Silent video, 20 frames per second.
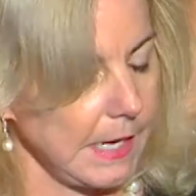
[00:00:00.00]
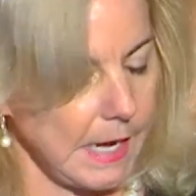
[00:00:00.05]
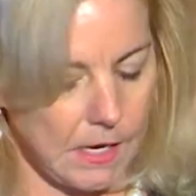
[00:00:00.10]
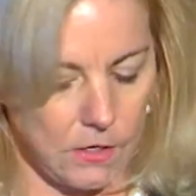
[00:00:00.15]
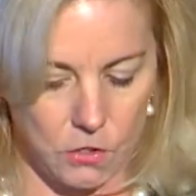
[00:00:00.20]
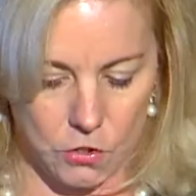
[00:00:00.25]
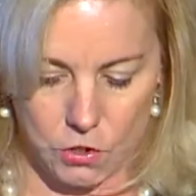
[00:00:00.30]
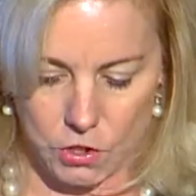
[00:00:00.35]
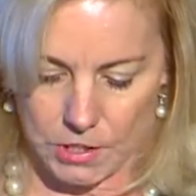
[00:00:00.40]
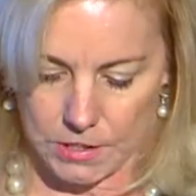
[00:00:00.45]

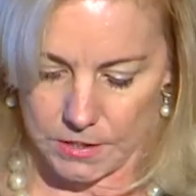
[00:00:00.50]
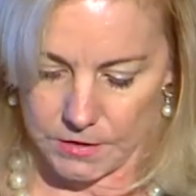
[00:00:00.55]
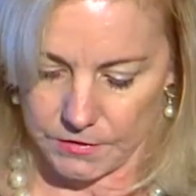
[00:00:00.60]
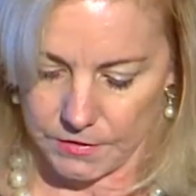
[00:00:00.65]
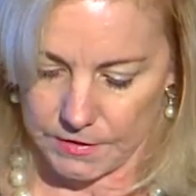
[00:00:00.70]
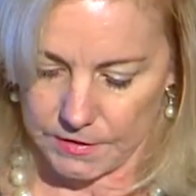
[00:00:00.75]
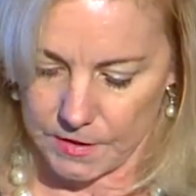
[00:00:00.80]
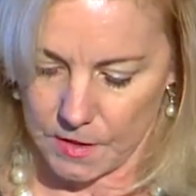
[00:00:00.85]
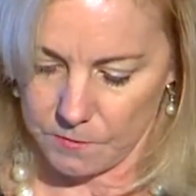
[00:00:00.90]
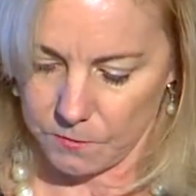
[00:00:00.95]
energy
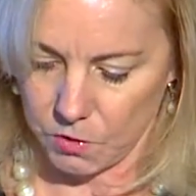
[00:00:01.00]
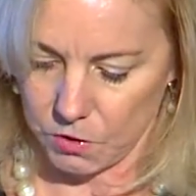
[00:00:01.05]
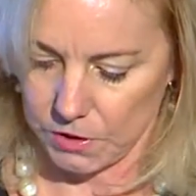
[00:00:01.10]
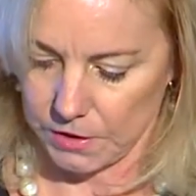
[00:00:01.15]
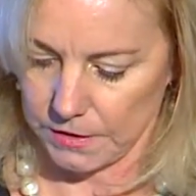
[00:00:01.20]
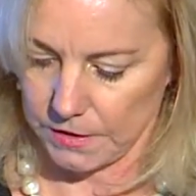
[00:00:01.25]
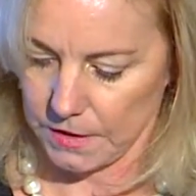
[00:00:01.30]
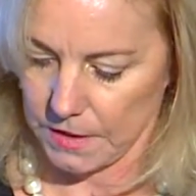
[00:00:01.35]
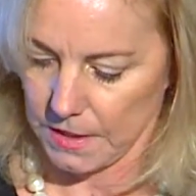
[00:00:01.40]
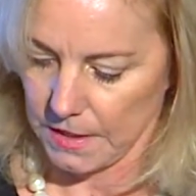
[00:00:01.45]

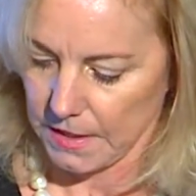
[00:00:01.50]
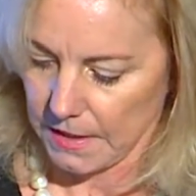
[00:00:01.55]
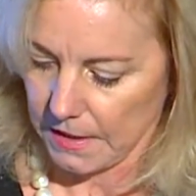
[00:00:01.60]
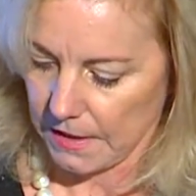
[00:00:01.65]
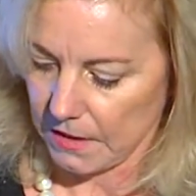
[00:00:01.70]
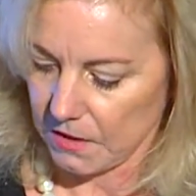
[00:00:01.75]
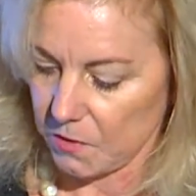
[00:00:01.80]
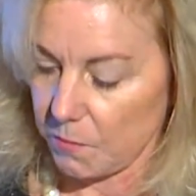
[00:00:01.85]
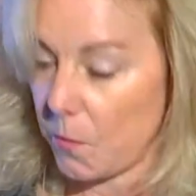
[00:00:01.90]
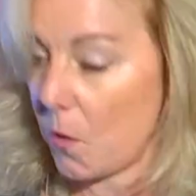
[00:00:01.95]
consumption
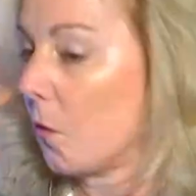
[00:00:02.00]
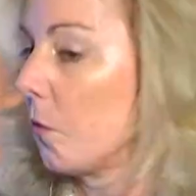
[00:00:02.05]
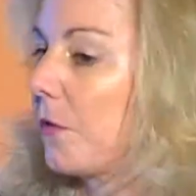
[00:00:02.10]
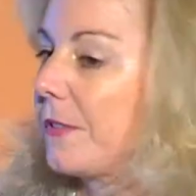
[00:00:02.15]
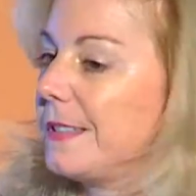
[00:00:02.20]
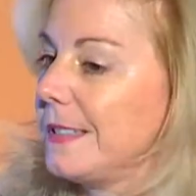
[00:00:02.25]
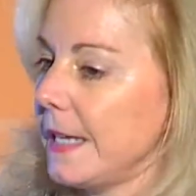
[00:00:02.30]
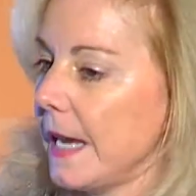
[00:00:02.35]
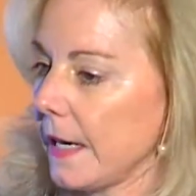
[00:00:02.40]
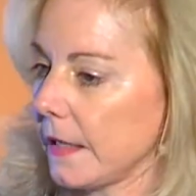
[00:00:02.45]
is
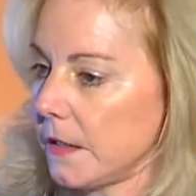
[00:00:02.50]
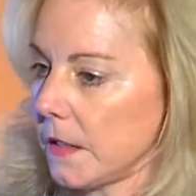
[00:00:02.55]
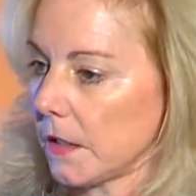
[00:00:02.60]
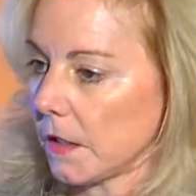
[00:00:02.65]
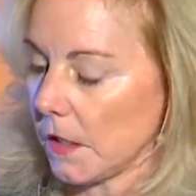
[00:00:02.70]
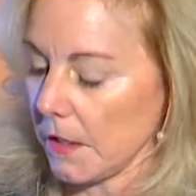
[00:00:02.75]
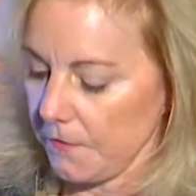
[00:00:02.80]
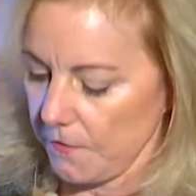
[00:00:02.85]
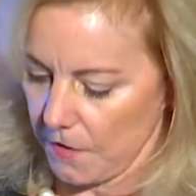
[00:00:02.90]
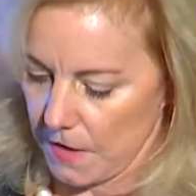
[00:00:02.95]
both
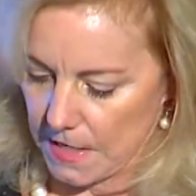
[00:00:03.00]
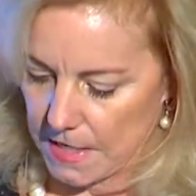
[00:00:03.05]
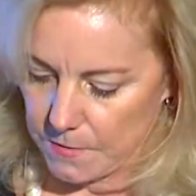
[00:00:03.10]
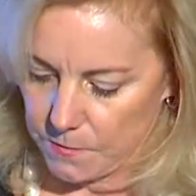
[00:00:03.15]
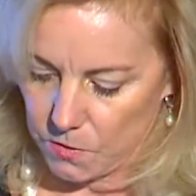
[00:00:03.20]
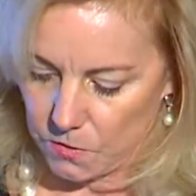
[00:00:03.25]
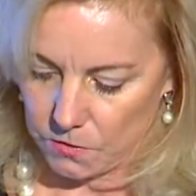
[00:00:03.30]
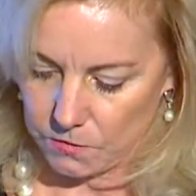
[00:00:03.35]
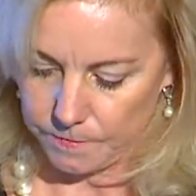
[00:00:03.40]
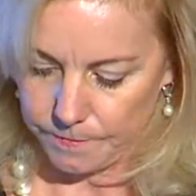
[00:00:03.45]
technically
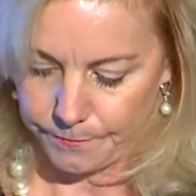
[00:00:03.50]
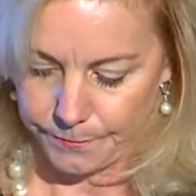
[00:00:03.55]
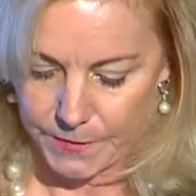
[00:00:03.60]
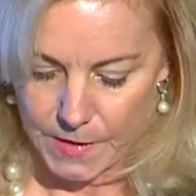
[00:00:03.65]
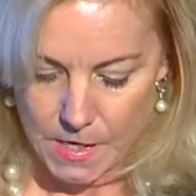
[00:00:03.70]
viable